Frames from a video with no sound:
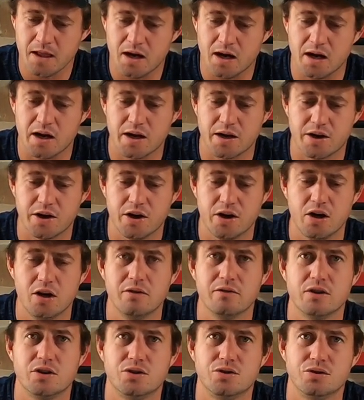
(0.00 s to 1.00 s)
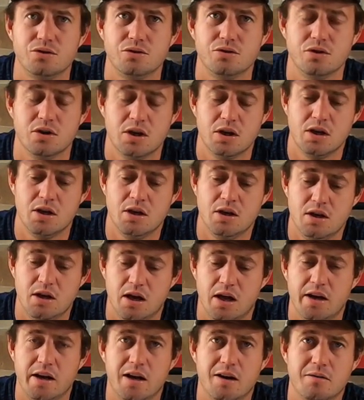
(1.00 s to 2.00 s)
I go over to
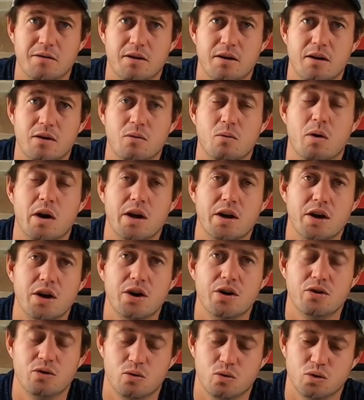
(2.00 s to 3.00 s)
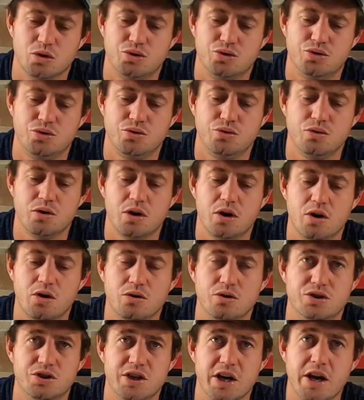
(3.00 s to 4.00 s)
a, a 1-0 or
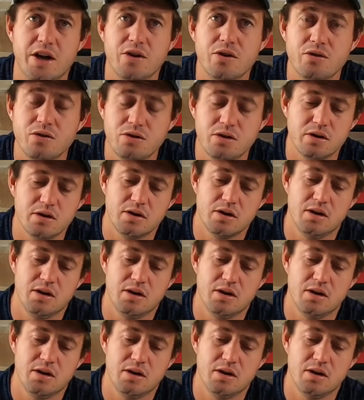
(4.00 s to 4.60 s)
2-0 J hook